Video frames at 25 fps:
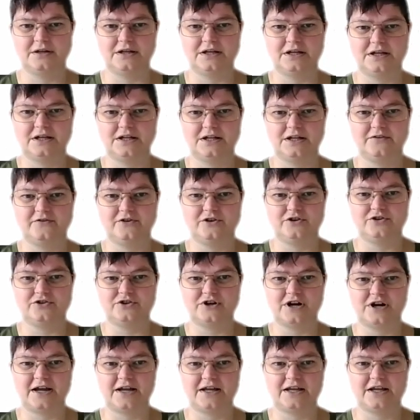And if you're
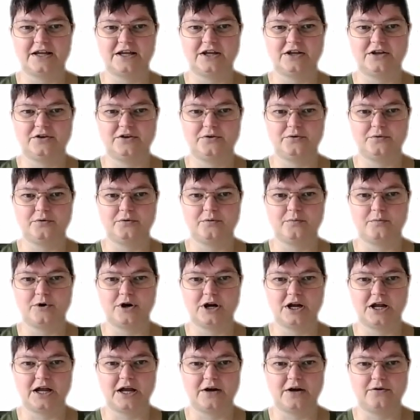tracking your
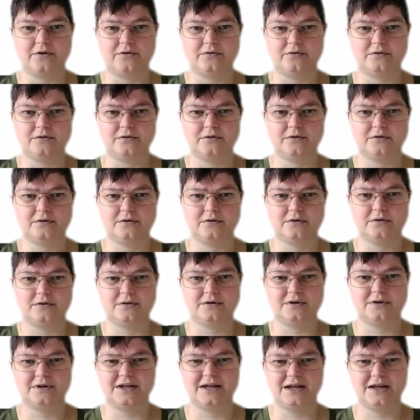workout,
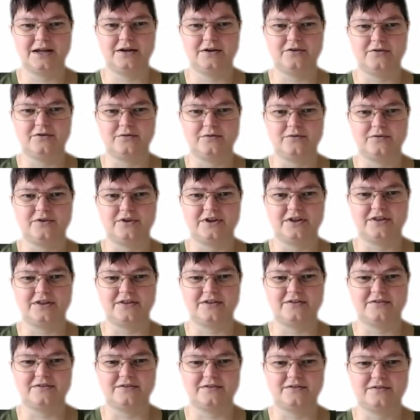I don't think
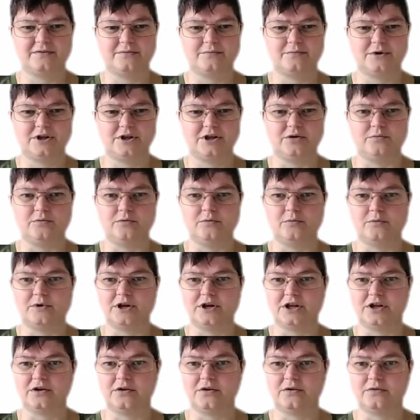this is what you would
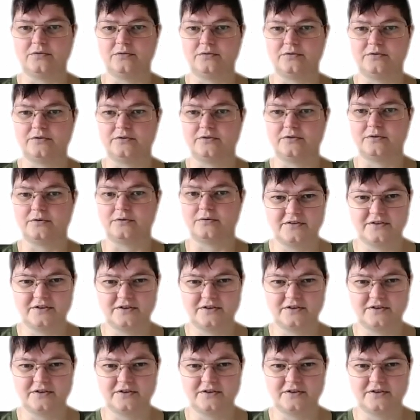want to use.